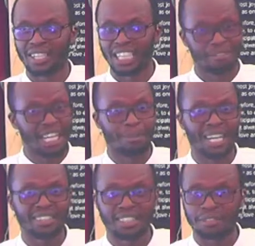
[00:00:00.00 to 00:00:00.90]
even
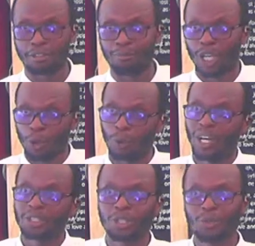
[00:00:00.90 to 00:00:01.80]
among the reformed. We
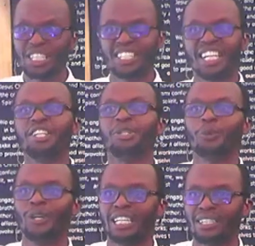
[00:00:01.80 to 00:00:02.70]
want to do it in a new
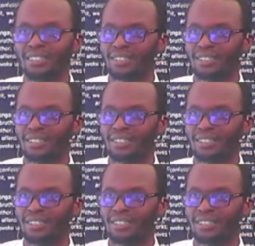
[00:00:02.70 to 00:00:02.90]
way,